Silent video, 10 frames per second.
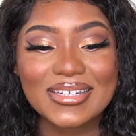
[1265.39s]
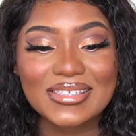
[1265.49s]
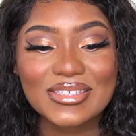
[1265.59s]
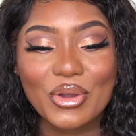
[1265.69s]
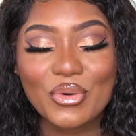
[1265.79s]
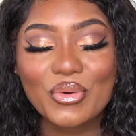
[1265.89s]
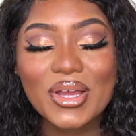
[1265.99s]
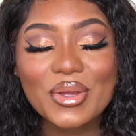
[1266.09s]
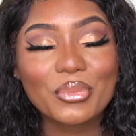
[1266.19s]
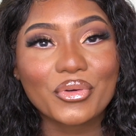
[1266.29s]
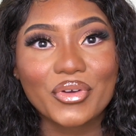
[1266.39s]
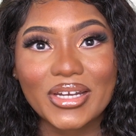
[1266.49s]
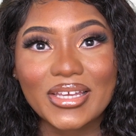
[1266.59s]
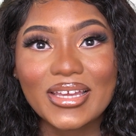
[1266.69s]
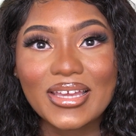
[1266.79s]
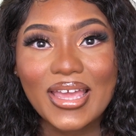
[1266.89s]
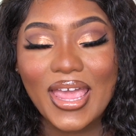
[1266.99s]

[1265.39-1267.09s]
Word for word: it is so pretty.